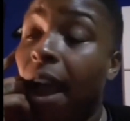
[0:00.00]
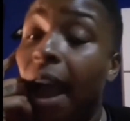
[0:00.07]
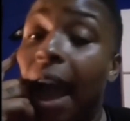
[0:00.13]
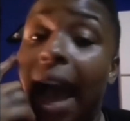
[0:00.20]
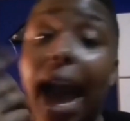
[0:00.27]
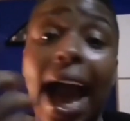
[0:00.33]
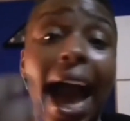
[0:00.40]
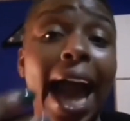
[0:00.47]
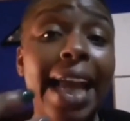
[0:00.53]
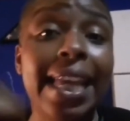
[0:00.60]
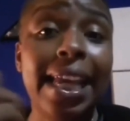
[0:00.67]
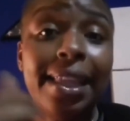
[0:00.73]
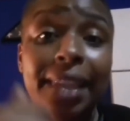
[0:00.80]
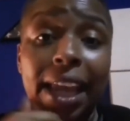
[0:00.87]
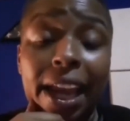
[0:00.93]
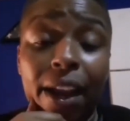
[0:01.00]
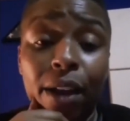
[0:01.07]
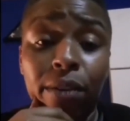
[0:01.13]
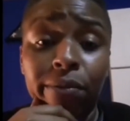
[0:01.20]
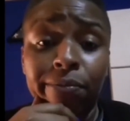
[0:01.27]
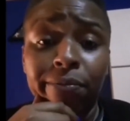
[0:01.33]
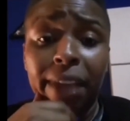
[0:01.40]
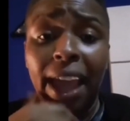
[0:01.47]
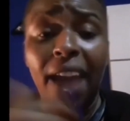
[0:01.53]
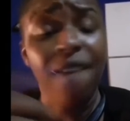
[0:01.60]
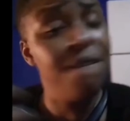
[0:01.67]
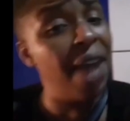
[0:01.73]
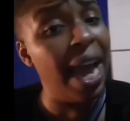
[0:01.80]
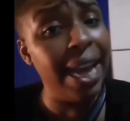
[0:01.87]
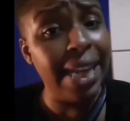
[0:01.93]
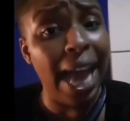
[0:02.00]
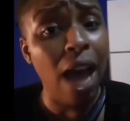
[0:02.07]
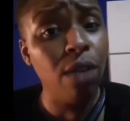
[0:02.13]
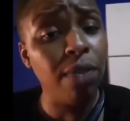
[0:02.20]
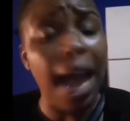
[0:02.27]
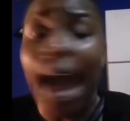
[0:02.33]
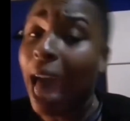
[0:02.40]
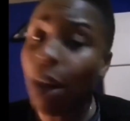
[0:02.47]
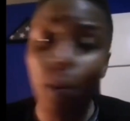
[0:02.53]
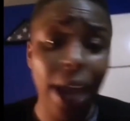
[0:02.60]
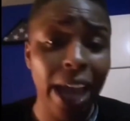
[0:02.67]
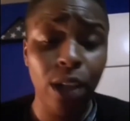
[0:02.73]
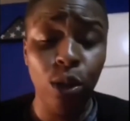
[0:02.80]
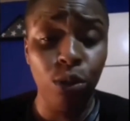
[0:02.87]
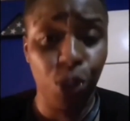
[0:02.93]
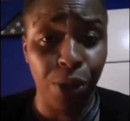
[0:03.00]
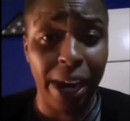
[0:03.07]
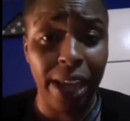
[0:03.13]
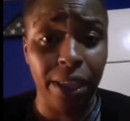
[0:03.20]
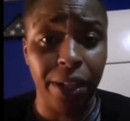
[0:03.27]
I get there and find out I don't have no trailer